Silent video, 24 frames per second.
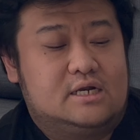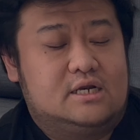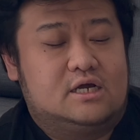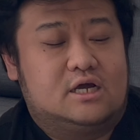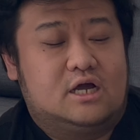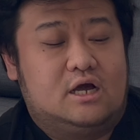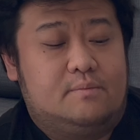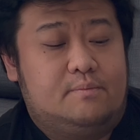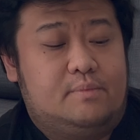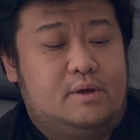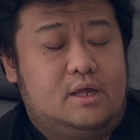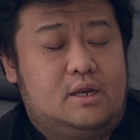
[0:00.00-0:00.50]
the
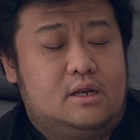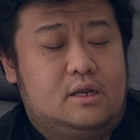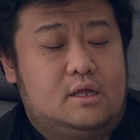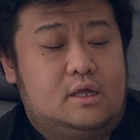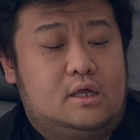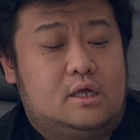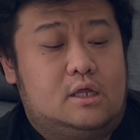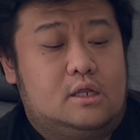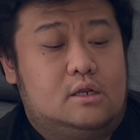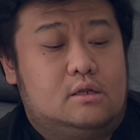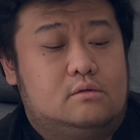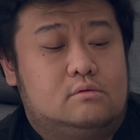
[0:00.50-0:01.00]
carpet,
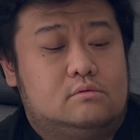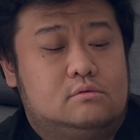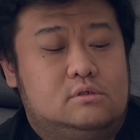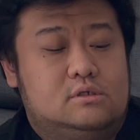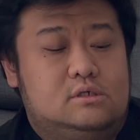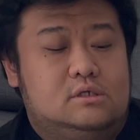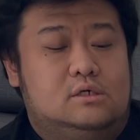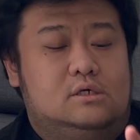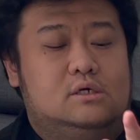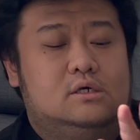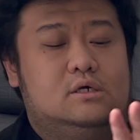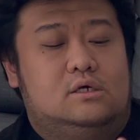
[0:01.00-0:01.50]
and
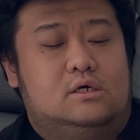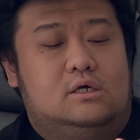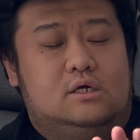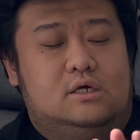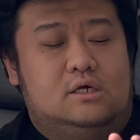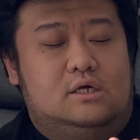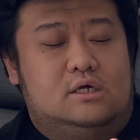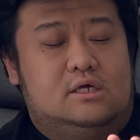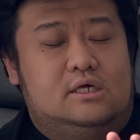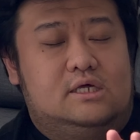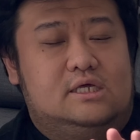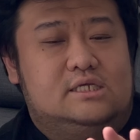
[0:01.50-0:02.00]

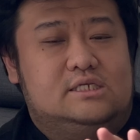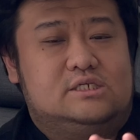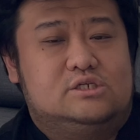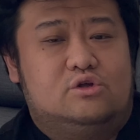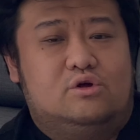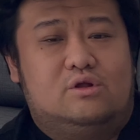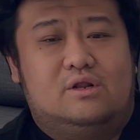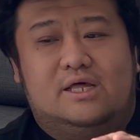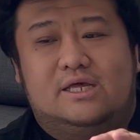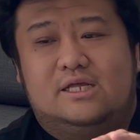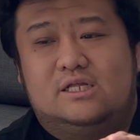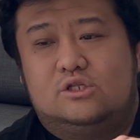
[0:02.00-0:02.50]
it's not
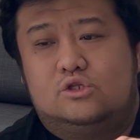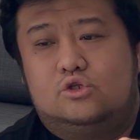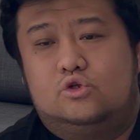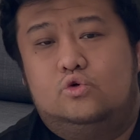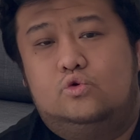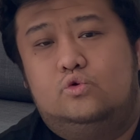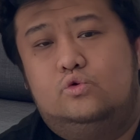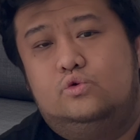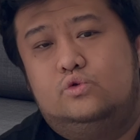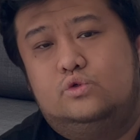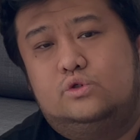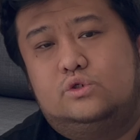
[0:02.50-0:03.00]
like
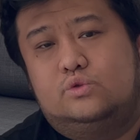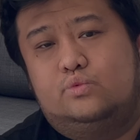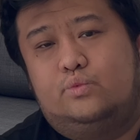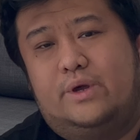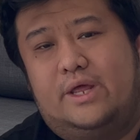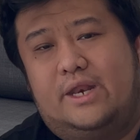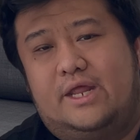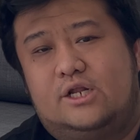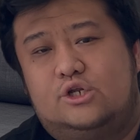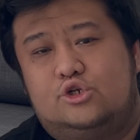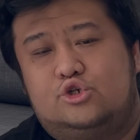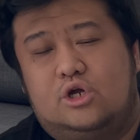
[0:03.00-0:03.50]
those wet
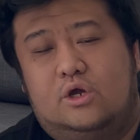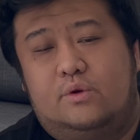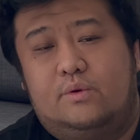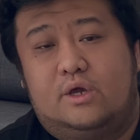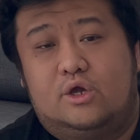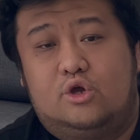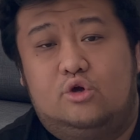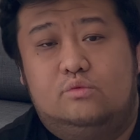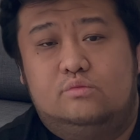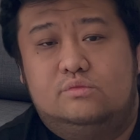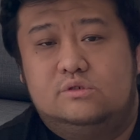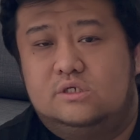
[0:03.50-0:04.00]
and dry
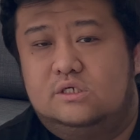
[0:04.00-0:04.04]
vacuums.